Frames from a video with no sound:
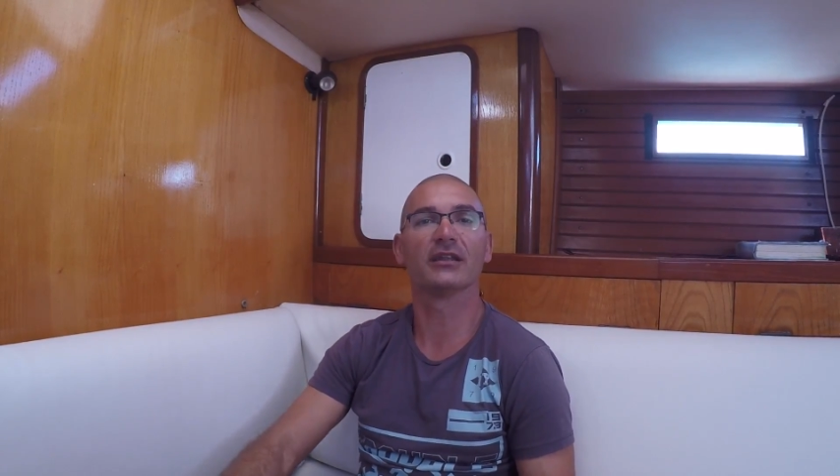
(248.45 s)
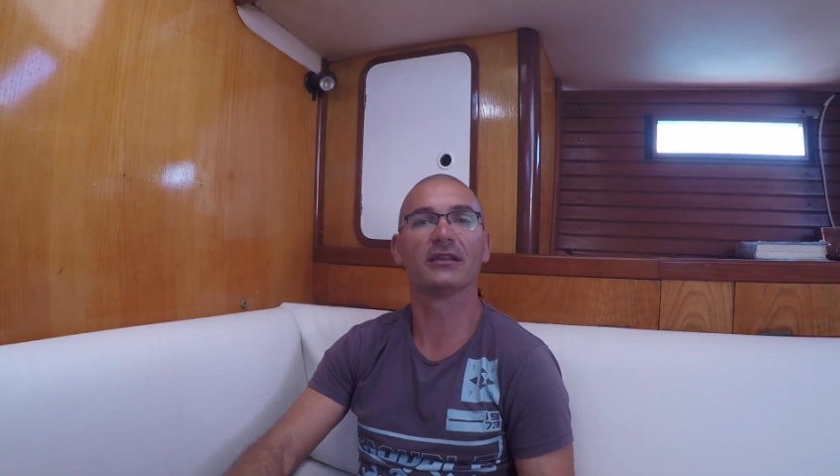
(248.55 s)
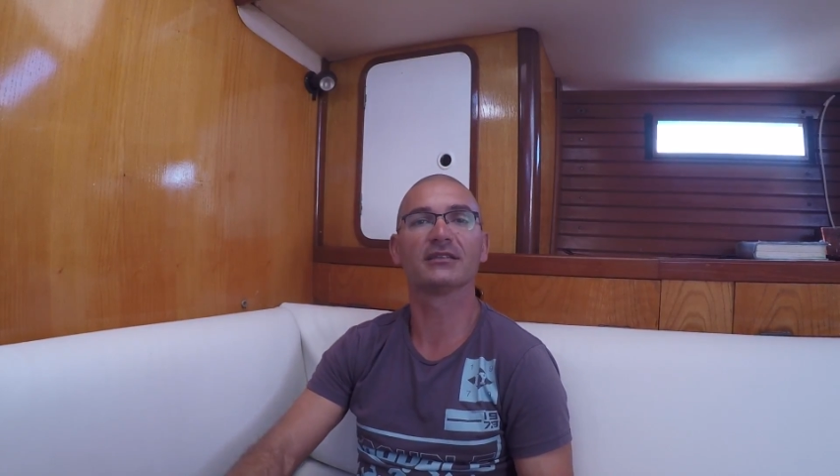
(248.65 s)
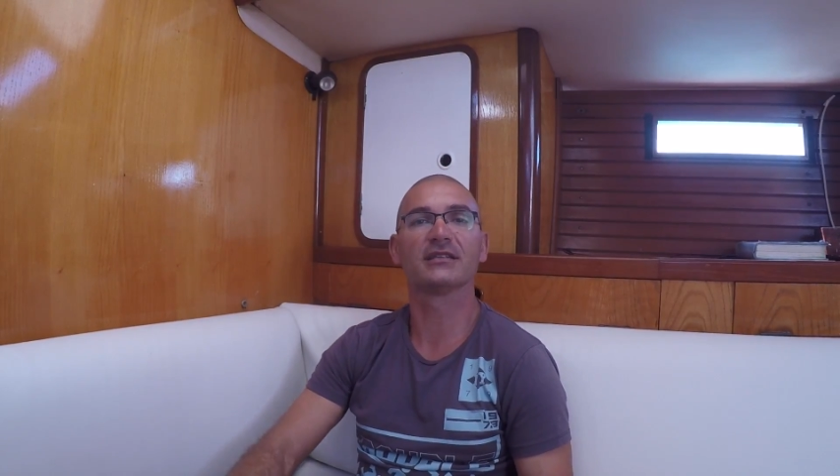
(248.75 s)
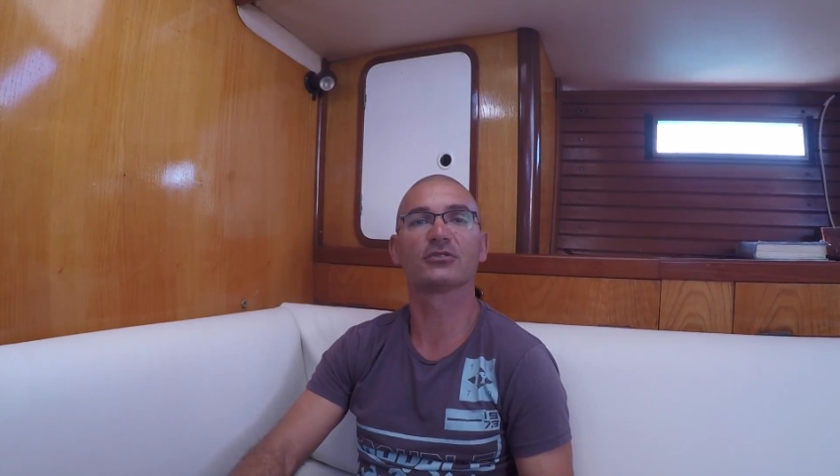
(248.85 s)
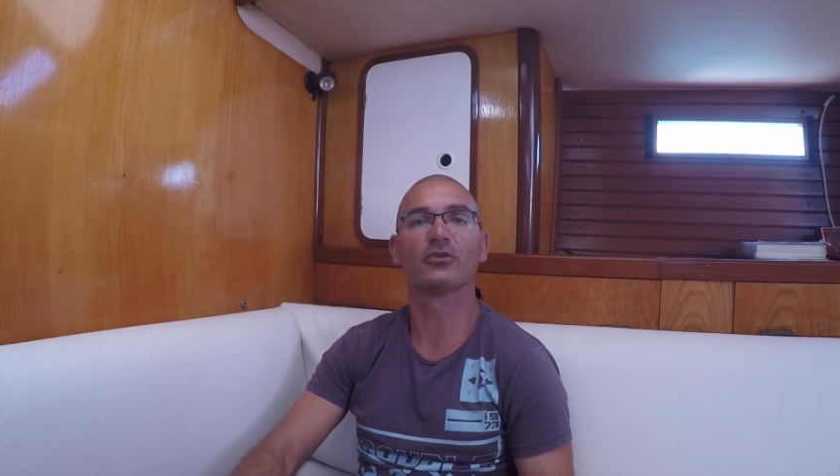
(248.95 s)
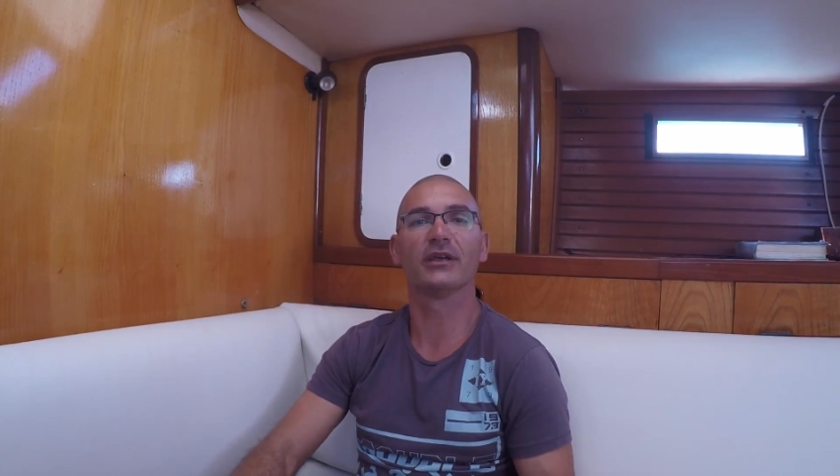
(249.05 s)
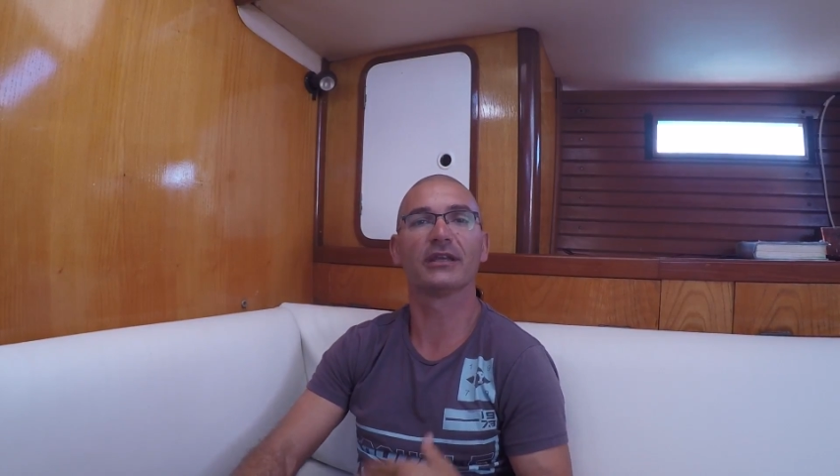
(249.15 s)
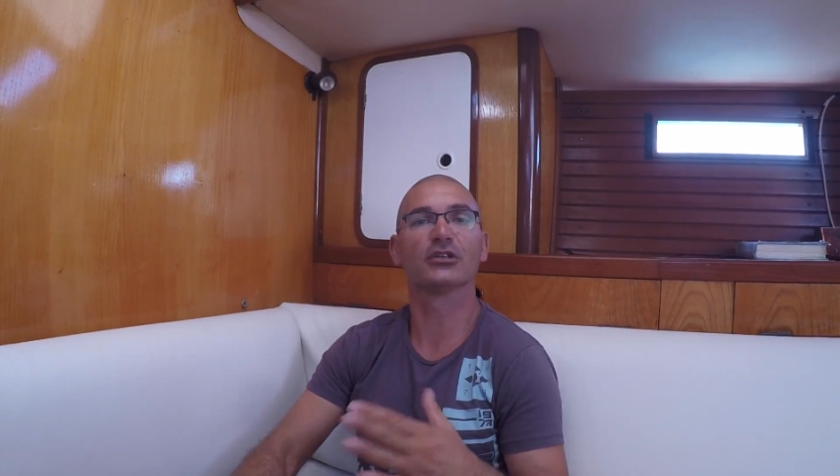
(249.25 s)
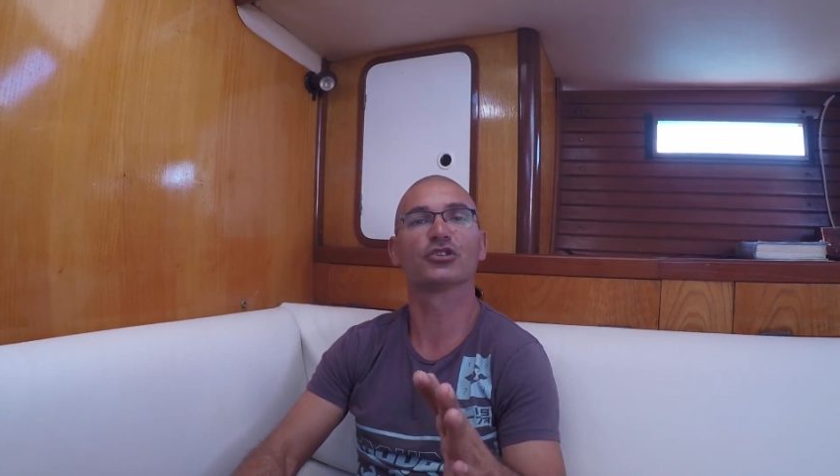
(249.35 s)
and this is
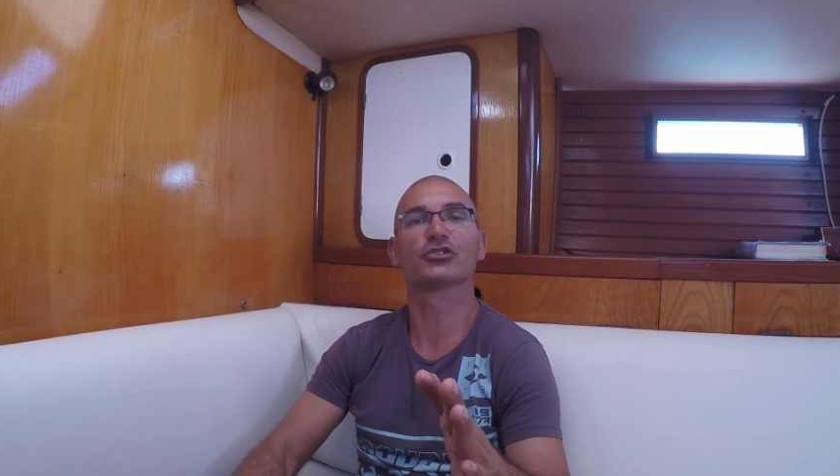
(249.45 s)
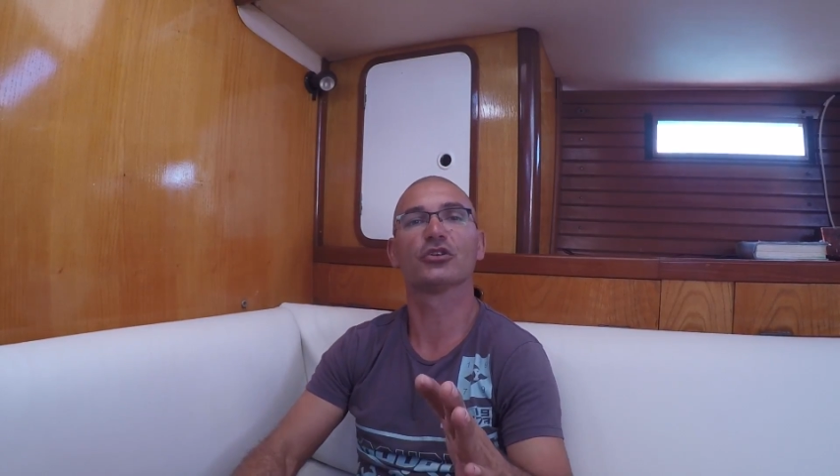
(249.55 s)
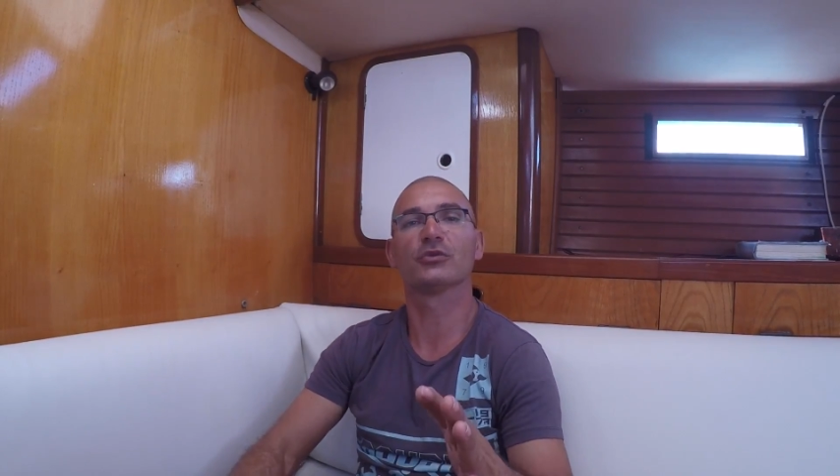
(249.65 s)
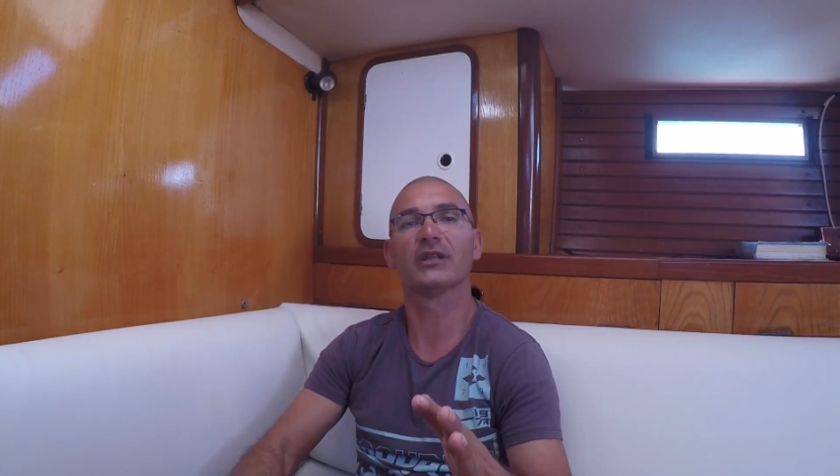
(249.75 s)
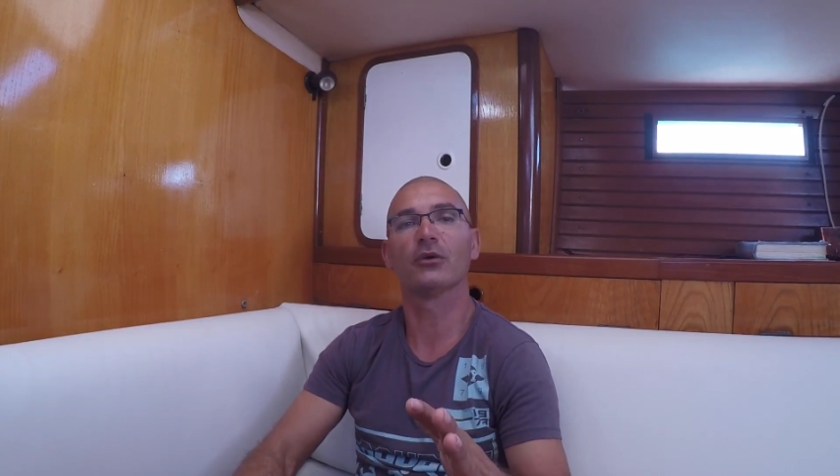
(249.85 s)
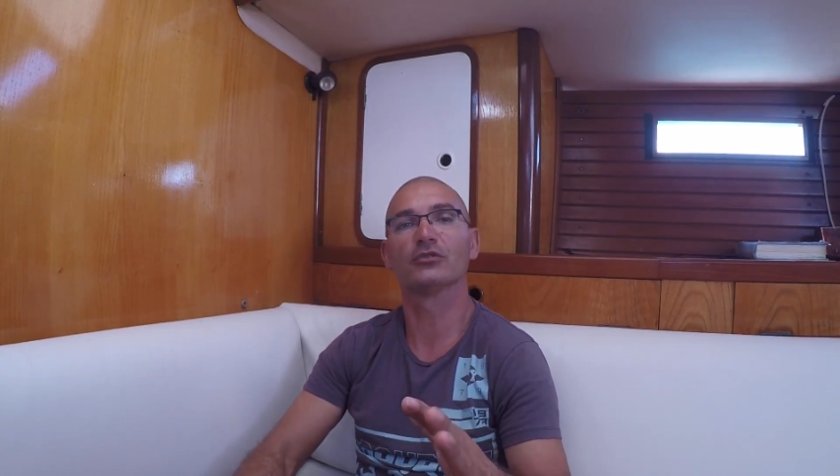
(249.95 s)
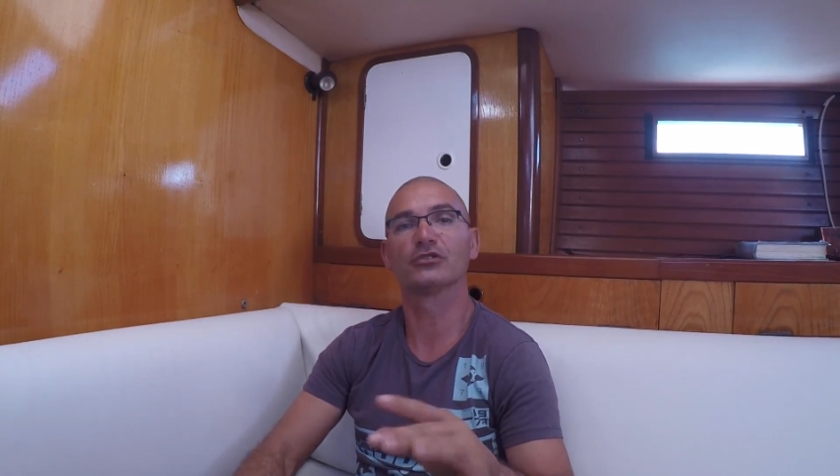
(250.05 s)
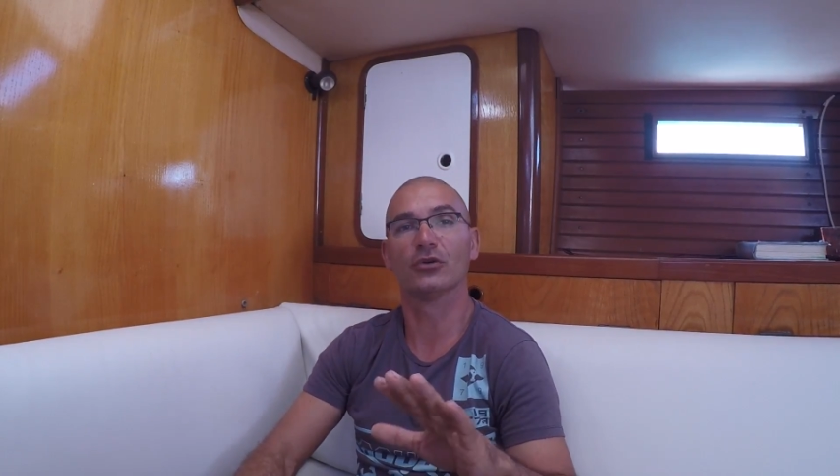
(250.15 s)
great, you get just 100 hours.